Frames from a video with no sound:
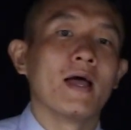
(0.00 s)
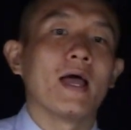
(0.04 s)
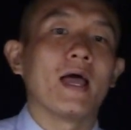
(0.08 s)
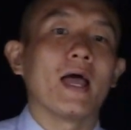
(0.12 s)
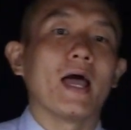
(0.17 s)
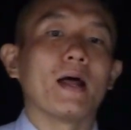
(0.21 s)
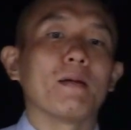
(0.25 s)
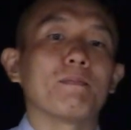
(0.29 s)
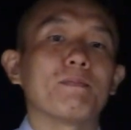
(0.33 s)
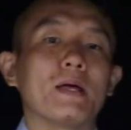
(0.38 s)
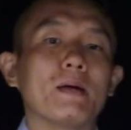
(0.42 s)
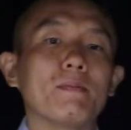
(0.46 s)

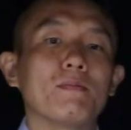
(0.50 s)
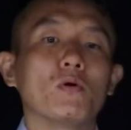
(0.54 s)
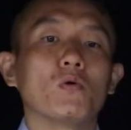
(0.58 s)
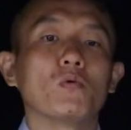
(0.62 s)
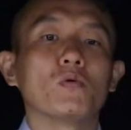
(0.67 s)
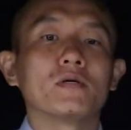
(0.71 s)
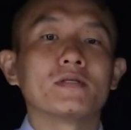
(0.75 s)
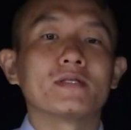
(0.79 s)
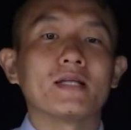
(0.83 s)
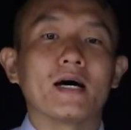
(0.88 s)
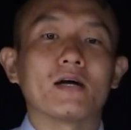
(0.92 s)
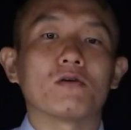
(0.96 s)
and people
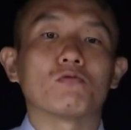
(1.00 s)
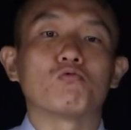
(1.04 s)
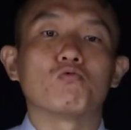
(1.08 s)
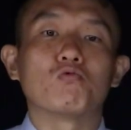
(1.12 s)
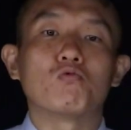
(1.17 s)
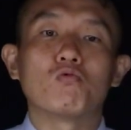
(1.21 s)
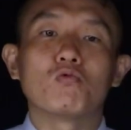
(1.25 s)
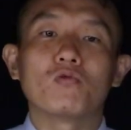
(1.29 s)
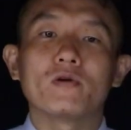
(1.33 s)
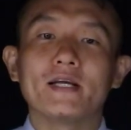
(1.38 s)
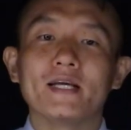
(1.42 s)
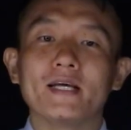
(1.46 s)
will not
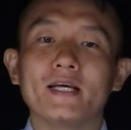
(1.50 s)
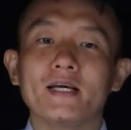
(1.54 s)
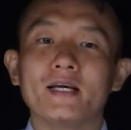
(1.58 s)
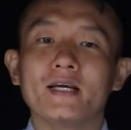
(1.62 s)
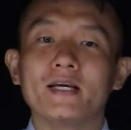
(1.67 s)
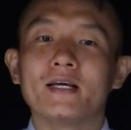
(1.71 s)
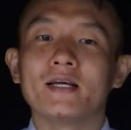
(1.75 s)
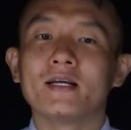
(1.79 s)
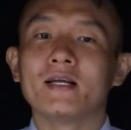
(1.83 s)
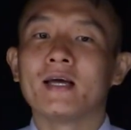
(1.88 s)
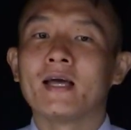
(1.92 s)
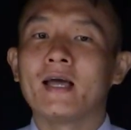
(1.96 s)

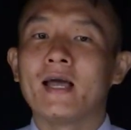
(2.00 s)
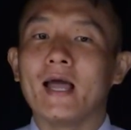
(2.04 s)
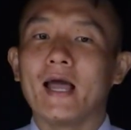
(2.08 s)
read